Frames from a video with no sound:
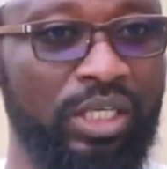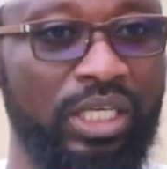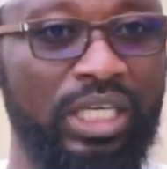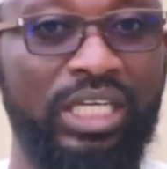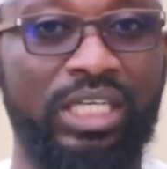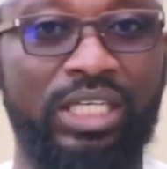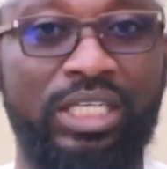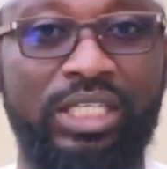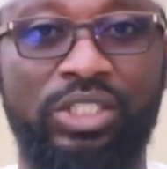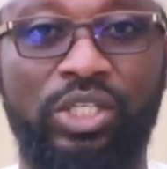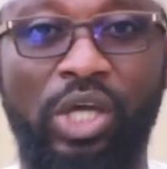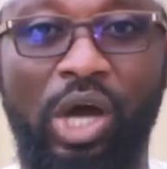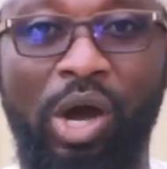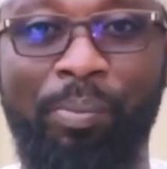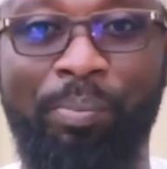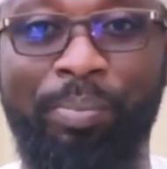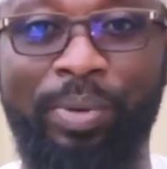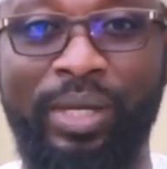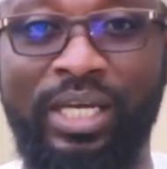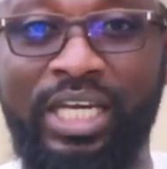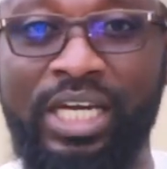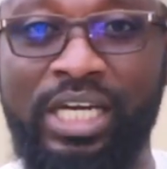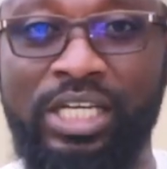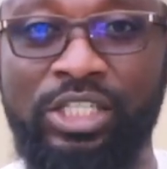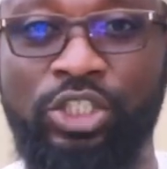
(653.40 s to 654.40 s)
It is
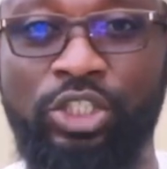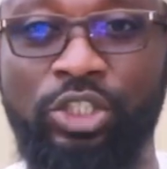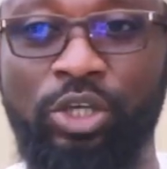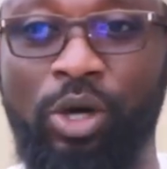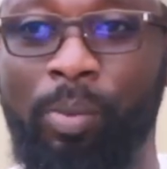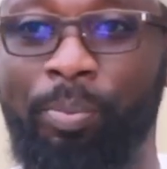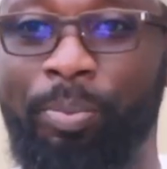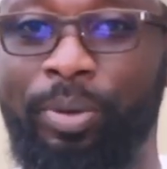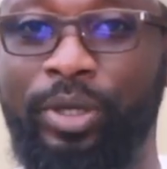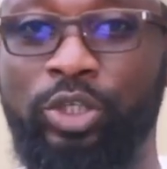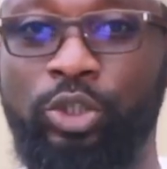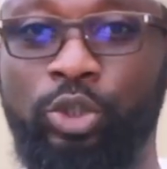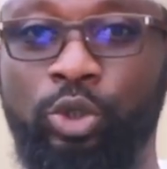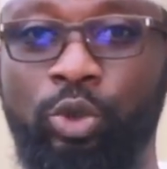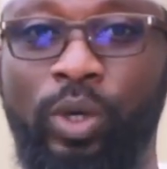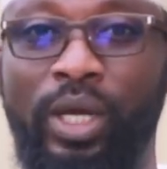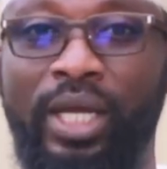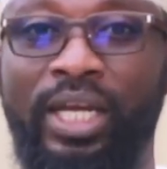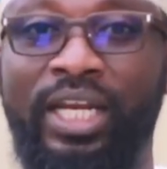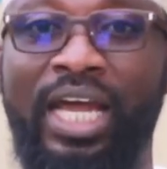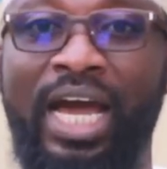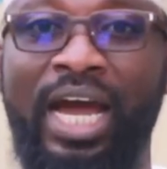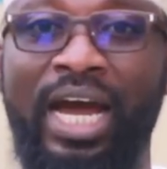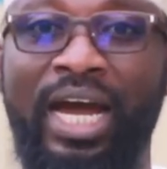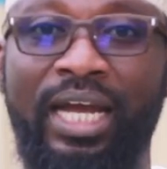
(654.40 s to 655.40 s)
obligatory upon you
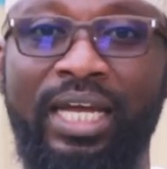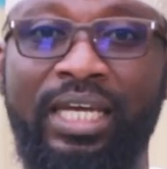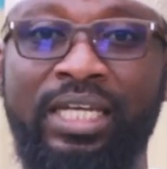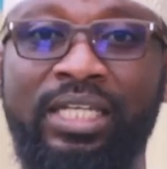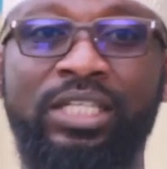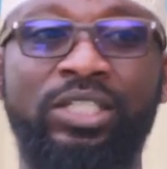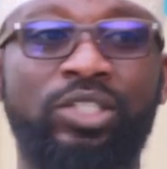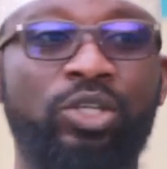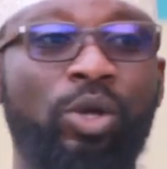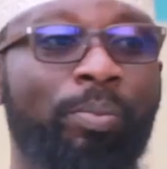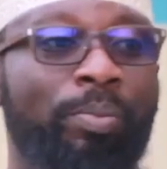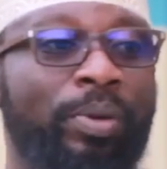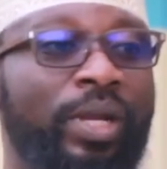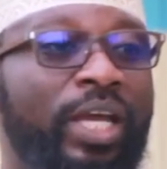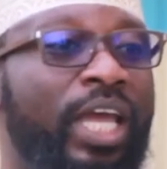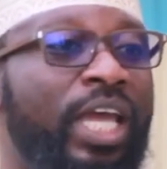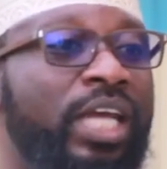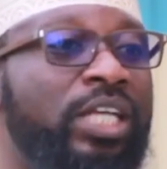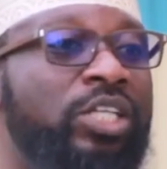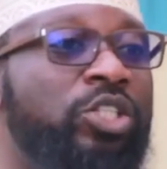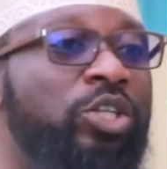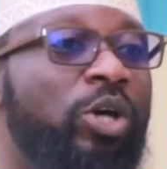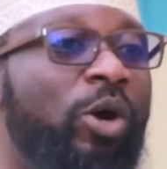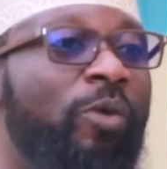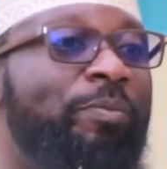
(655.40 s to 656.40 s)
and I. It is
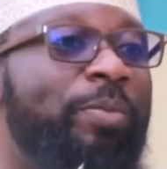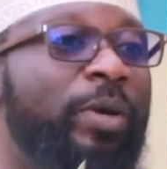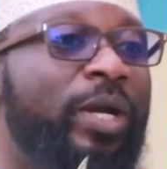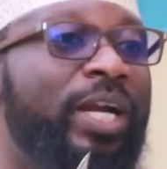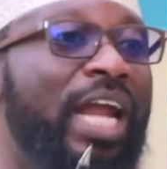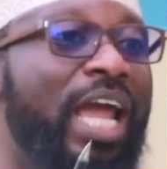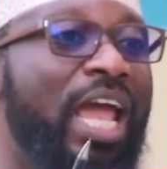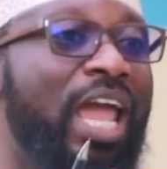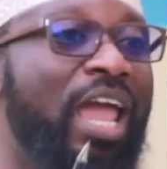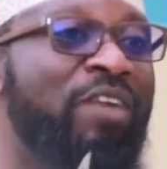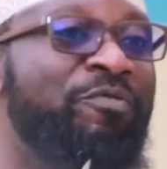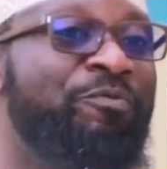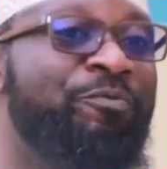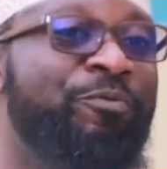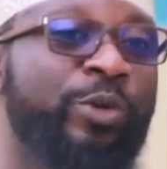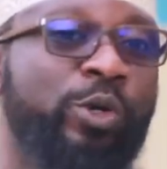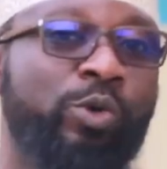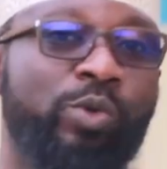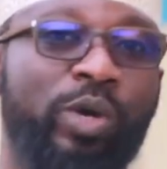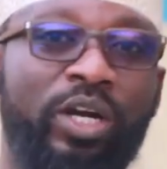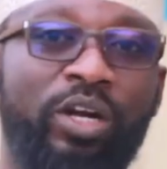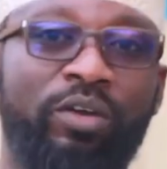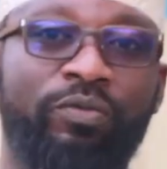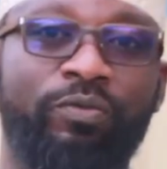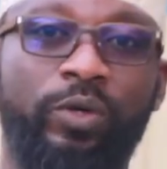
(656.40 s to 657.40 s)
obligatory upon every
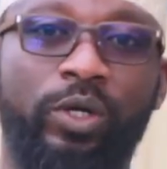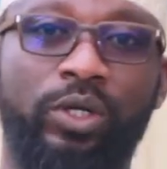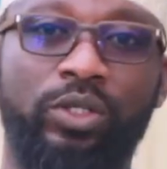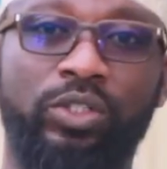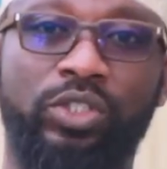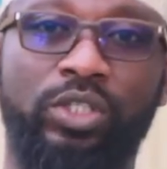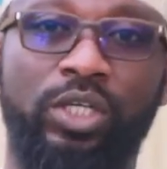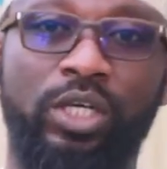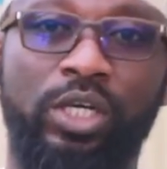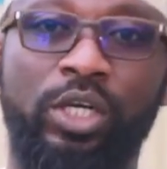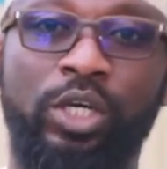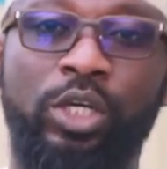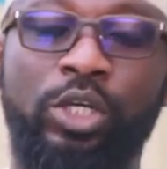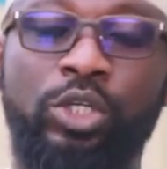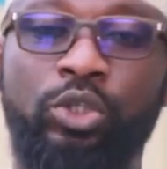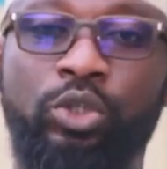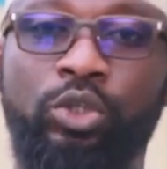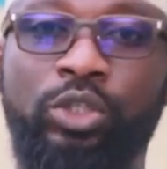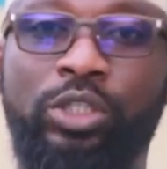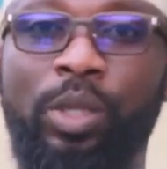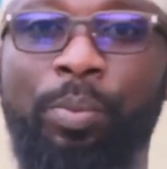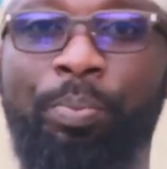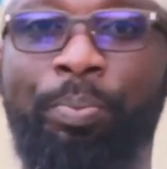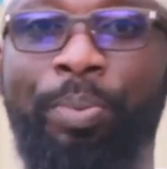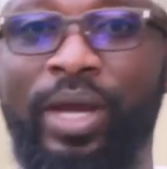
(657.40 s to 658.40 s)
one of us to
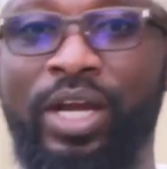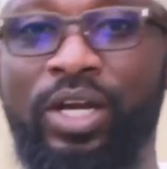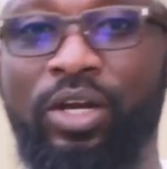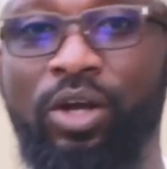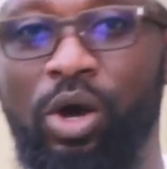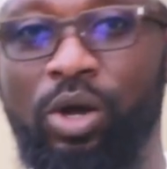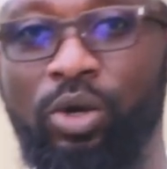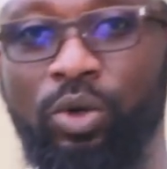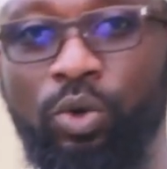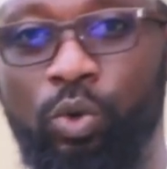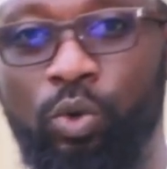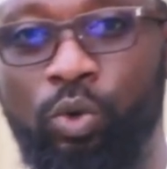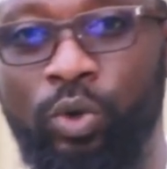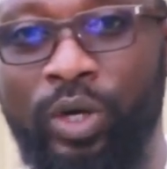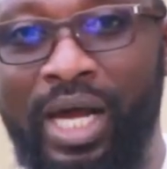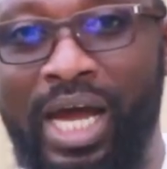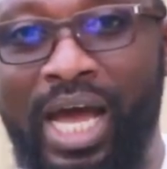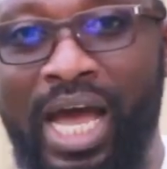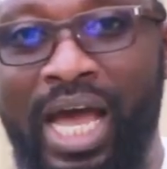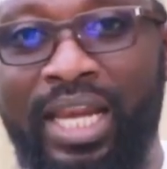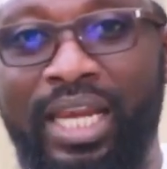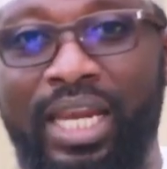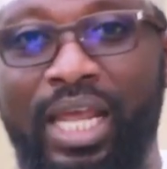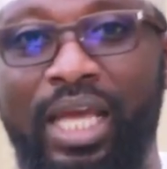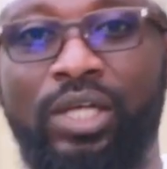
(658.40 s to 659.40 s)
depend on
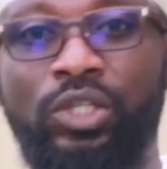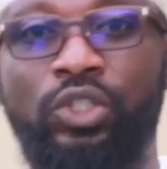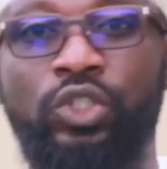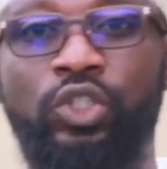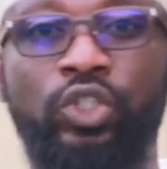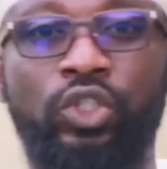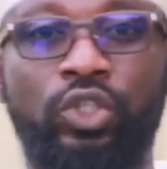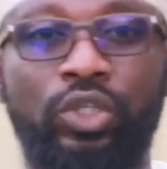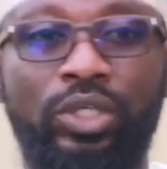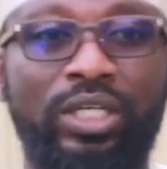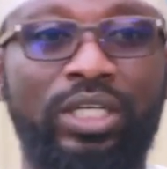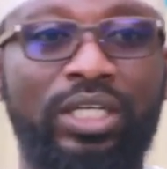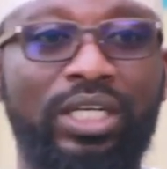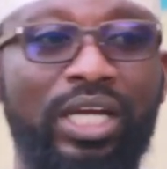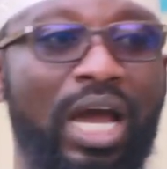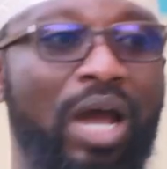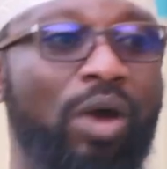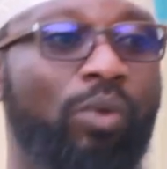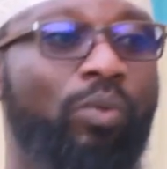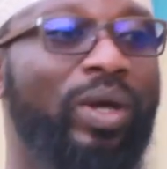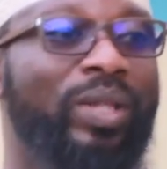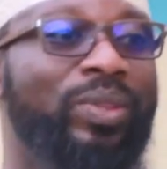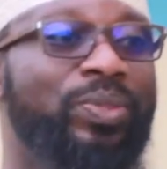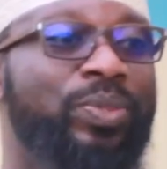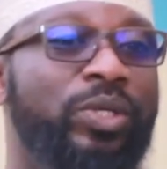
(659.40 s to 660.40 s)
Quran and Sunnah
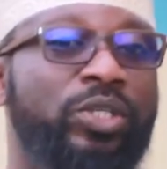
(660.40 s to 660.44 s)
when